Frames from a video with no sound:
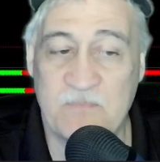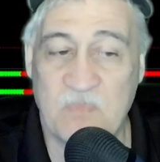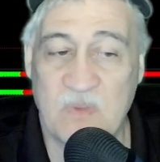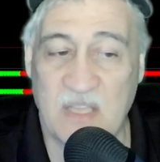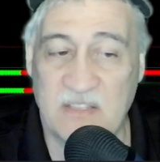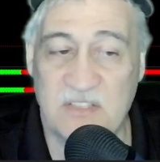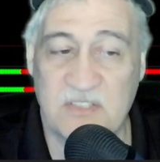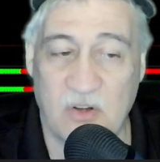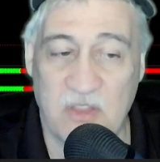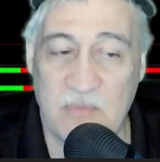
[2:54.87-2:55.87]
At the
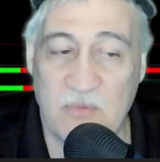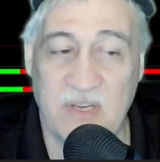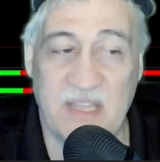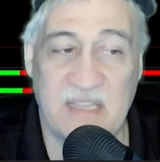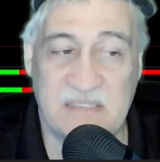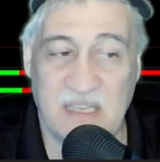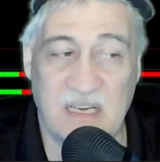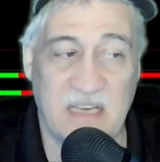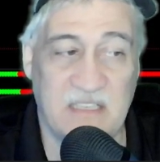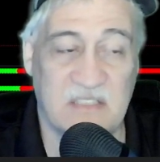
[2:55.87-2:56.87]
start of the morning, that's it.
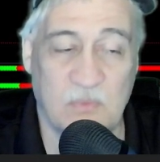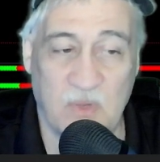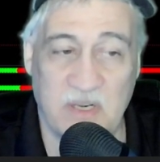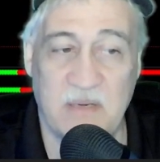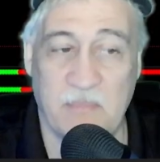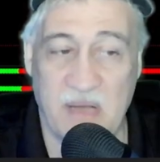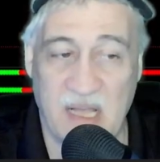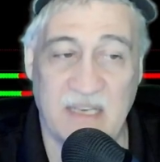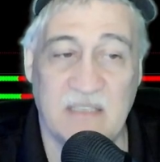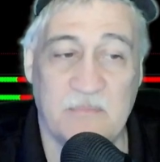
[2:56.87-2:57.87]
I just wanted to buy.
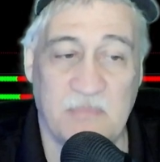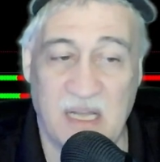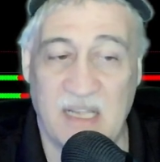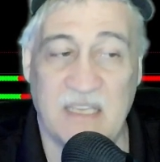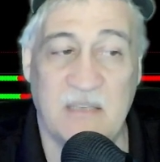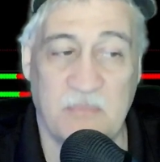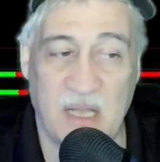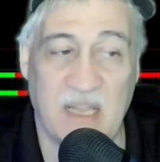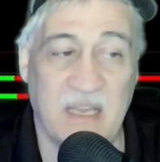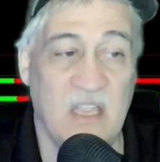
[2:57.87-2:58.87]

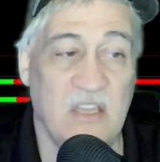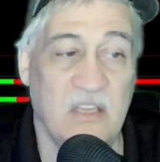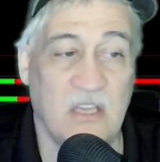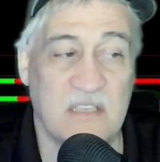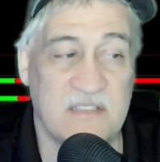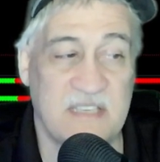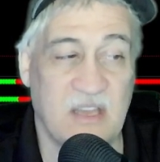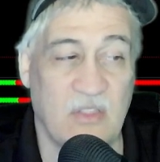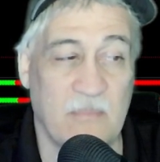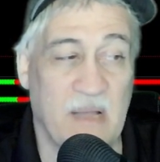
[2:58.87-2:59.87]
You can see all
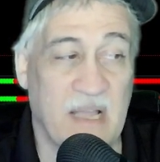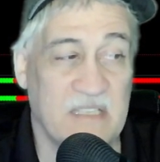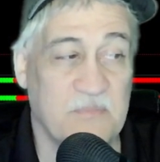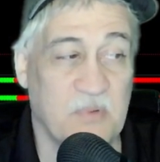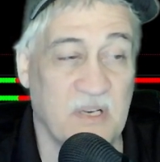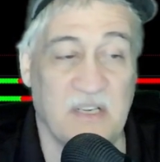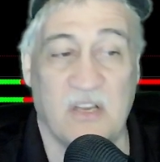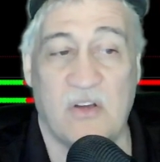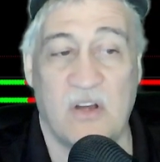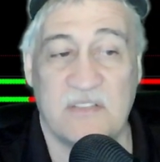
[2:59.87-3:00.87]
the buys printed
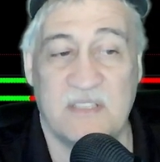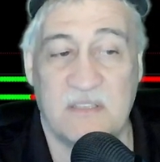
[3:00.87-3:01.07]
across here.